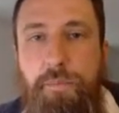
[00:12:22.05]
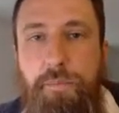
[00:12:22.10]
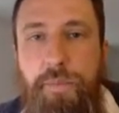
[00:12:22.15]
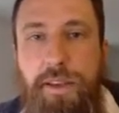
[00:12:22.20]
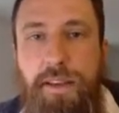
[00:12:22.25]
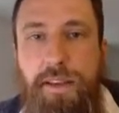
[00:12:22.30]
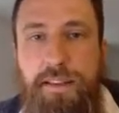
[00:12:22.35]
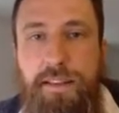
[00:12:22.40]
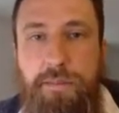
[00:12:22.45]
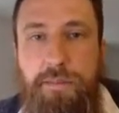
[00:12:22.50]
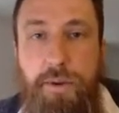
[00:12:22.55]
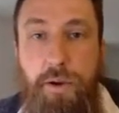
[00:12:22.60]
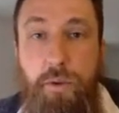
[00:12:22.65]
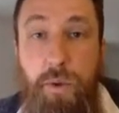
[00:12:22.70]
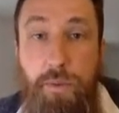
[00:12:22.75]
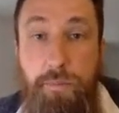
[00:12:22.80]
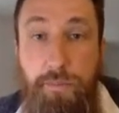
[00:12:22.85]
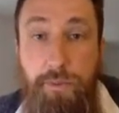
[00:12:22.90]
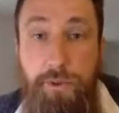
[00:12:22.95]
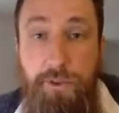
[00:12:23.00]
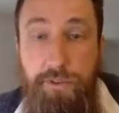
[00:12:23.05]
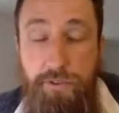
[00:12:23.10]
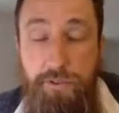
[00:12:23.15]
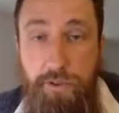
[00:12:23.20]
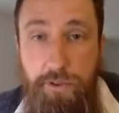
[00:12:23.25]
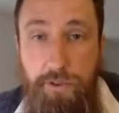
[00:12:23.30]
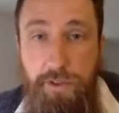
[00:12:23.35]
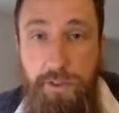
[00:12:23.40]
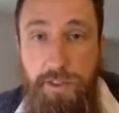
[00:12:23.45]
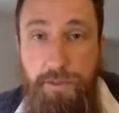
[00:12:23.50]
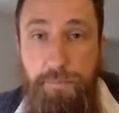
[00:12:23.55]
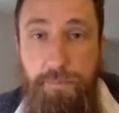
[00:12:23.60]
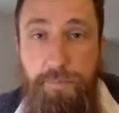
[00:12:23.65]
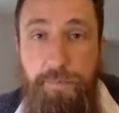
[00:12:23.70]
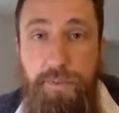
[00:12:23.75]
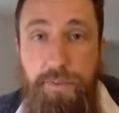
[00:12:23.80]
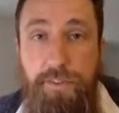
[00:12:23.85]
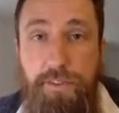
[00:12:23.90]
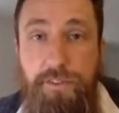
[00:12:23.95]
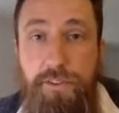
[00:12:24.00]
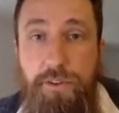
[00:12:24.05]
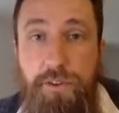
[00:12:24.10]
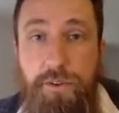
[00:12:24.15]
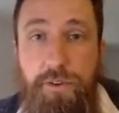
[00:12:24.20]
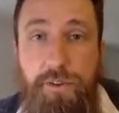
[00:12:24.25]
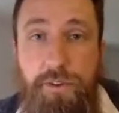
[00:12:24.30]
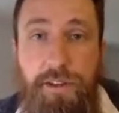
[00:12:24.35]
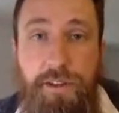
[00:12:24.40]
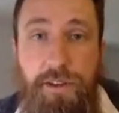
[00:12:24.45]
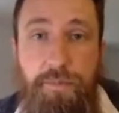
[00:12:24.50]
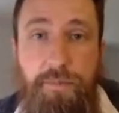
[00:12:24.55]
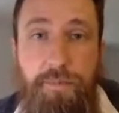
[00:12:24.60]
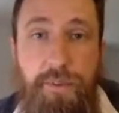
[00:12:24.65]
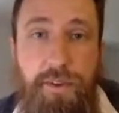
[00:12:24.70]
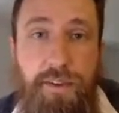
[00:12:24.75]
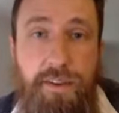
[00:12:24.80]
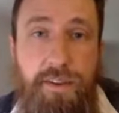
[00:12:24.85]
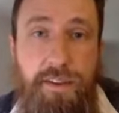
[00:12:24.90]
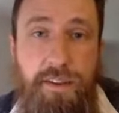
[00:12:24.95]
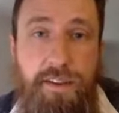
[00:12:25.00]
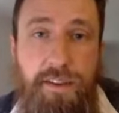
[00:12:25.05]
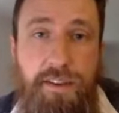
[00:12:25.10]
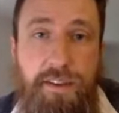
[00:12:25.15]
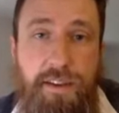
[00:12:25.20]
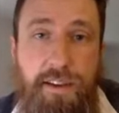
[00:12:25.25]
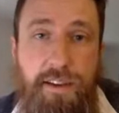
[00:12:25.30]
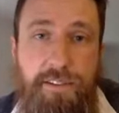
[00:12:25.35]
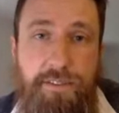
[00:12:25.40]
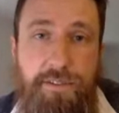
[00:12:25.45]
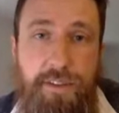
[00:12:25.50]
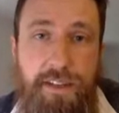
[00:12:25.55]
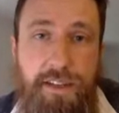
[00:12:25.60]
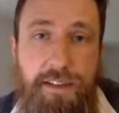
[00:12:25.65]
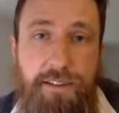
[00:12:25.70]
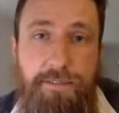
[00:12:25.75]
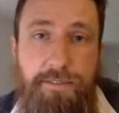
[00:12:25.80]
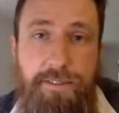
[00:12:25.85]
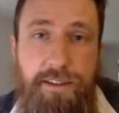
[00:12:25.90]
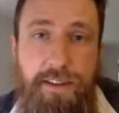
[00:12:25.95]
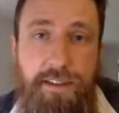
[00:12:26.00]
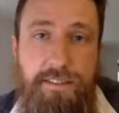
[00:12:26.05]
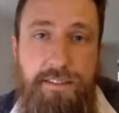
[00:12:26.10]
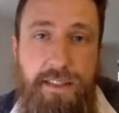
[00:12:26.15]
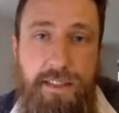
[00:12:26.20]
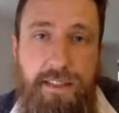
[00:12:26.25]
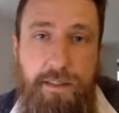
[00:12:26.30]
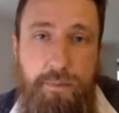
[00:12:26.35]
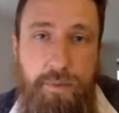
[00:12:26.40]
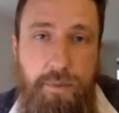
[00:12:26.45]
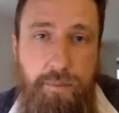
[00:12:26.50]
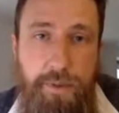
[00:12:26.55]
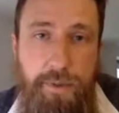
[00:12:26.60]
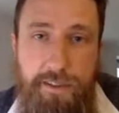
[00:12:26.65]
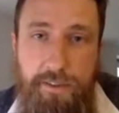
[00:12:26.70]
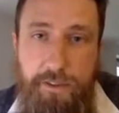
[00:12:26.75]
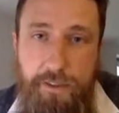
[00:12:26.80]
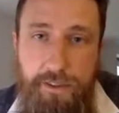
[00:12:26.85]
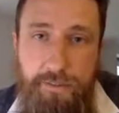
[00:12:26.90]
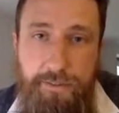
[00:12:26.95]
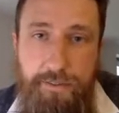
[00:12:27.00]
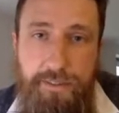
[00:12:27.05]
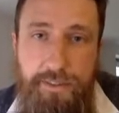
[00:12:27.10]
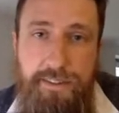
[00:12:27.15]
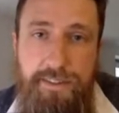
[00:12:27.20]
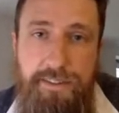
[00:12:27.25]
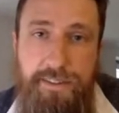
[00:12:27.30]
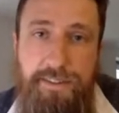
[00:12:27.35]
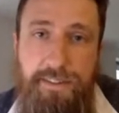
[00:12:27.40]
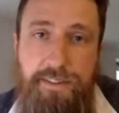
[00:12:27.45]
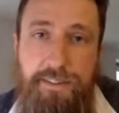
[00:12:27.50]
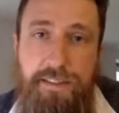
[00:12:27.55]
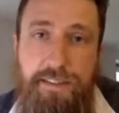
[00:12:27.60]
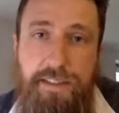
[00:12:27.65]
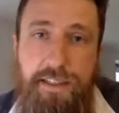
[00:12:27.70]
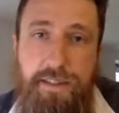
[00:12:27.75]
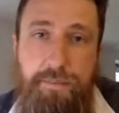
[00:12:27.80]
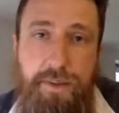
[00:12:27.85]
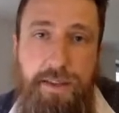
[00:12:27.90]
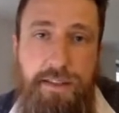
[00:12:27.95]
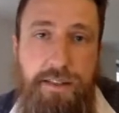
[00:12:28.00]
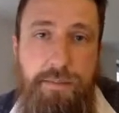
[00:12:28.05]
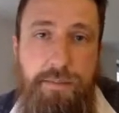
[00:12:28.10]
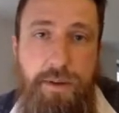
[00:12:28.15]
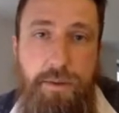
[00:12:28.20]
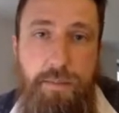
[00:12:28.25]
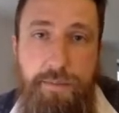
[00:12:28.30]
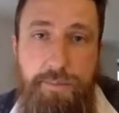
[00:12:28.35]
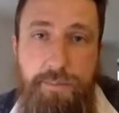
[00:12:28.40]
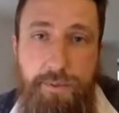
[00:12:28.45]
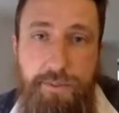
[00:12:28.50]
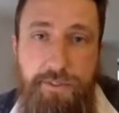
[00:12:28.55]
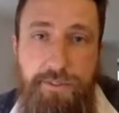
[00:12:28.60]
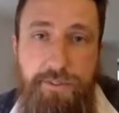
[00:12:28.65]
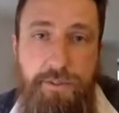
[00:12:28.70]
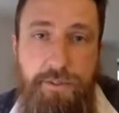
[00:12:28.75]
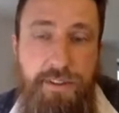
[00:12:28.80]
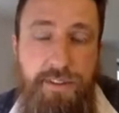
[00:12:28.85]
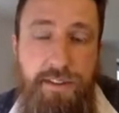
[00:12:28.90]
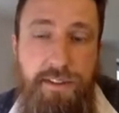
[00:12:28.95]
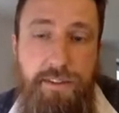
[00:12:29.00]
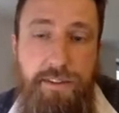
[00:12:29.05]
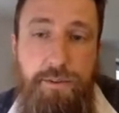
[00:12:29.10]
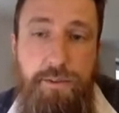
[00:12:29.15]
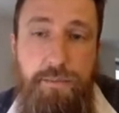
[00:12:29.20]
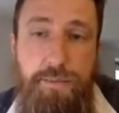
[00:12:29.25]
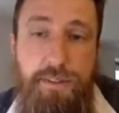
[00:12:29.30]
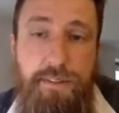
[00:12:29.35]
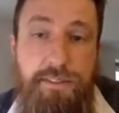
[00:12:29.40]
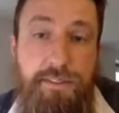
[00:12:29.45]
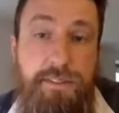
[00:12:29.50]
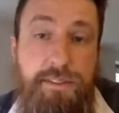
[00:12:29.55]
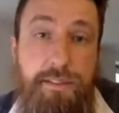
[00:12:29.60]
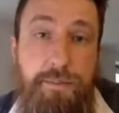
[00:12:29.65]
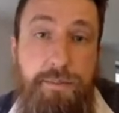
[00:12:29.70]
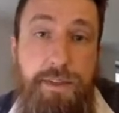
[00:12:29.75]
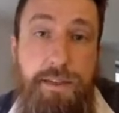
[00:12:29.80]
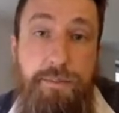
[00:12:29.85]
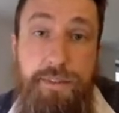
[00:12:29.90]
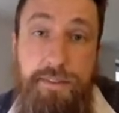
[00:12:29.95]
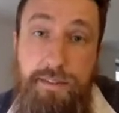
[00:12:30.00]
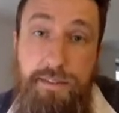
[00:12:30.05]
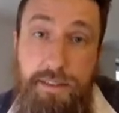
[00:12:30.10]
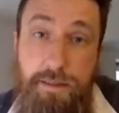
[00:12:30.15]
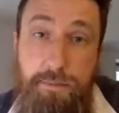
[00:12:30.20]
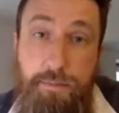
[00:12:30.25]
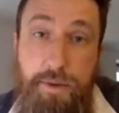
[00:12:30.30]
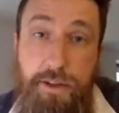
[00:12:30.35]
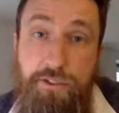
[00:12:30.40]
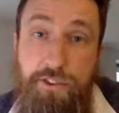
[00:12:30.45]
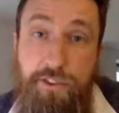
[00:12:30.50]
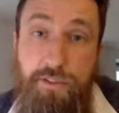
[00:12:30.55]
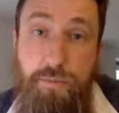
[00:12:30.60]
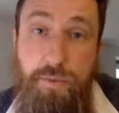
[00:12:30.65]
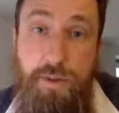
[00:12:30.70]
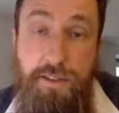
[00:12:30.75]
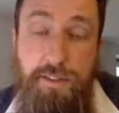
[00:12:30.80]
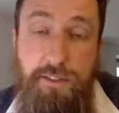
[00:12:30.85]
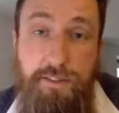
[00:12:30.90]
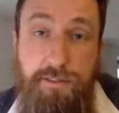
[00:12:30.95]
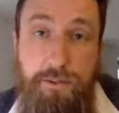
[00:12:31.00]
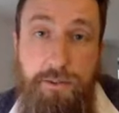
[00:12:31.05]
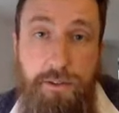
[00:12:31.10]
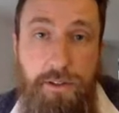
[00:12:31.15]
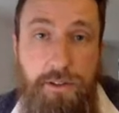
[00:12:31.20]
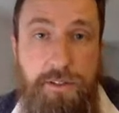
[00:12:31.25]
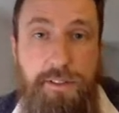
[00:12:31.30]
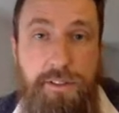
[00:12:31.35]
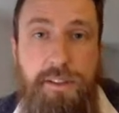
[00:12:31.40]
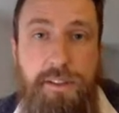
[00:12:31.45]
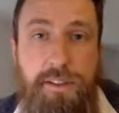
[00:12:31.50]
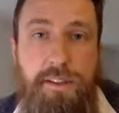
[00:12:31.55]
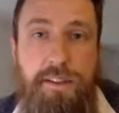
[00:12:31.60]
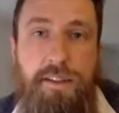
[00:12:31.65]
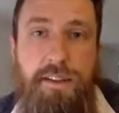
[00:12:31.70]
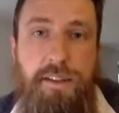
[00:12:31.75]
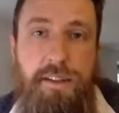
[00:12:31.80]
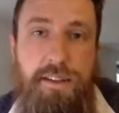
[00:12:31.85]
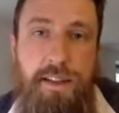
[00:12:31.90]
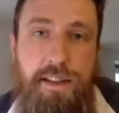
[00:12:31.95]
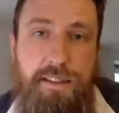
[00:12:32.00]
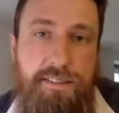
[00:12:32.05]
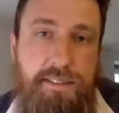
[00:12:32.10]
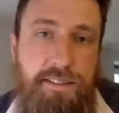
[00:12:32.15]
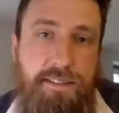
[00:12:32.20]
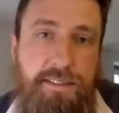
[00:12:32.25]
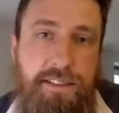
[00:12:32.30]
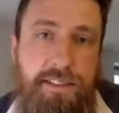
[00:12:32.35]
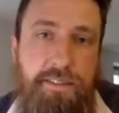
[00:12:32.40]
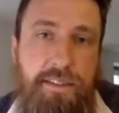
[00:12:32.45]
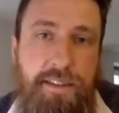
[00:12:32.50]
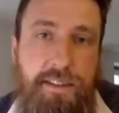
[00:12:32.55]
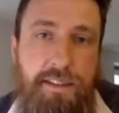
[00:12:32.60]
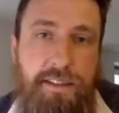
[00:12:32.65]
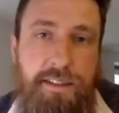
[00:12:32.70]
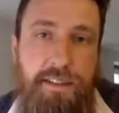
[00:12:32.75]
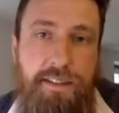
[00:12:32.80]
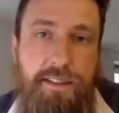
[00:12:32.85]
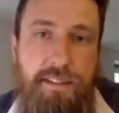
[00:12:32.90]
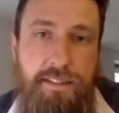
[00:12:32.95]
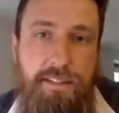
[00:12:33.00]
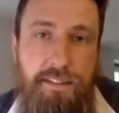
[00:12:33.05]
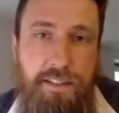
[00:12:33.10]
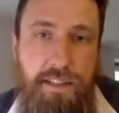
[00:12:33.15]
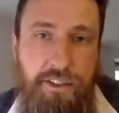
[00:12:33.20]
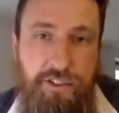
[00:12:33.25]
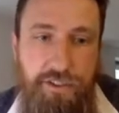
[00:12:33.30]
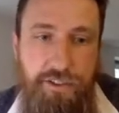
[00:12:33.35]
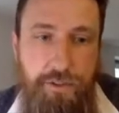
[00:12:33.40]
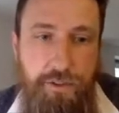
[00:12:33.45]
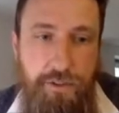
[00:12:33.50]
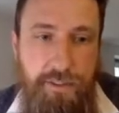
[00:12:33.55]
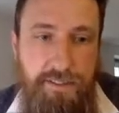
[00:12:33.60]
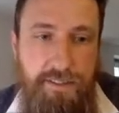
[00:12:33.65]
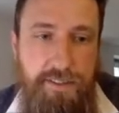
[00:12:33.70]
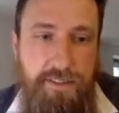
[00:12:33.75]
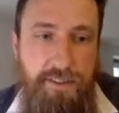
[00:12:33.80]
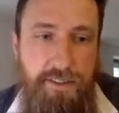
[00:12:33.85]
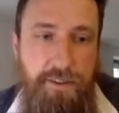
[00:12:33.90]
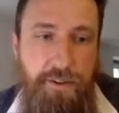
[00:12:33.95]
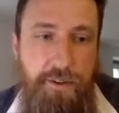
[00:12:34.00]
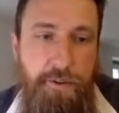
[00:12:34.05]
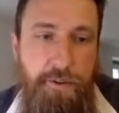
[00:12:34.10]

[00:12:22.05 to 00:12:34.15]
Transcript: being handled by one person only. So in case you have a stackable battery, for instance, that can be handled by one person only, then the complete system can be set up by just one installer, thus saving installation cost.